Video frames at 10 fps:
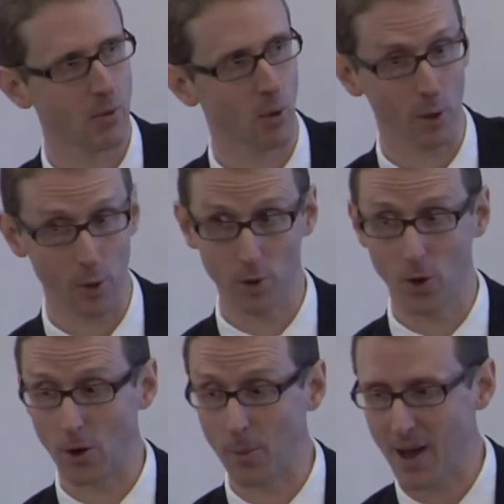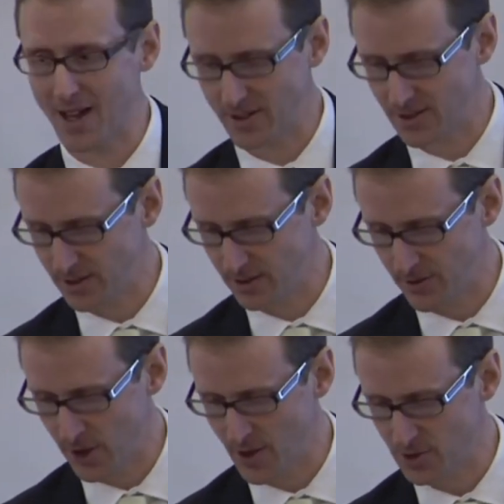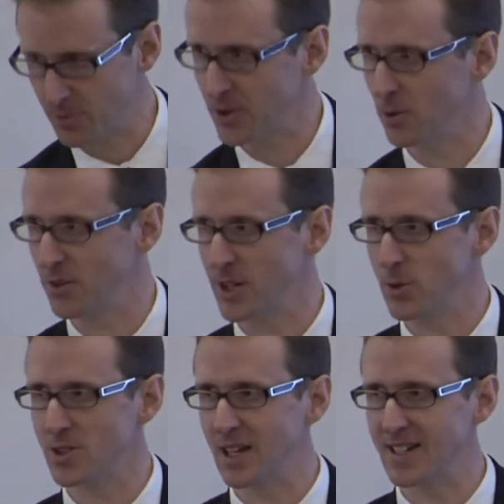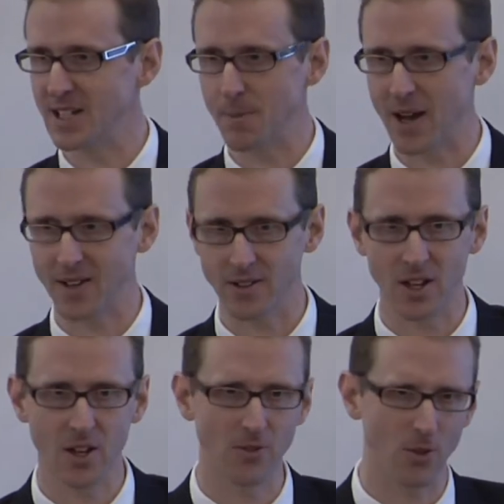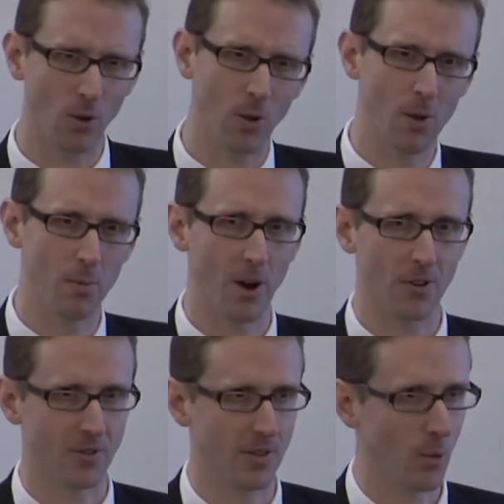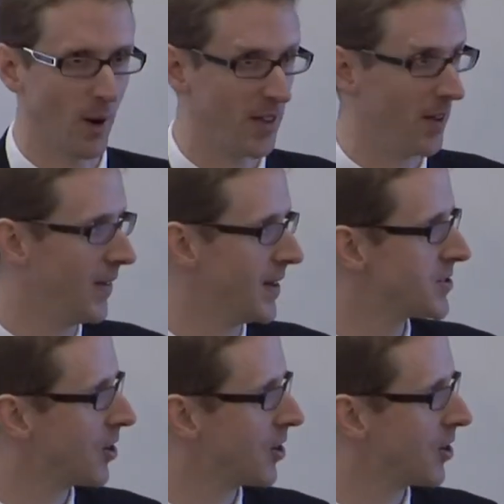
what we would call a patent in the US would be called a utility patent for part of the way that this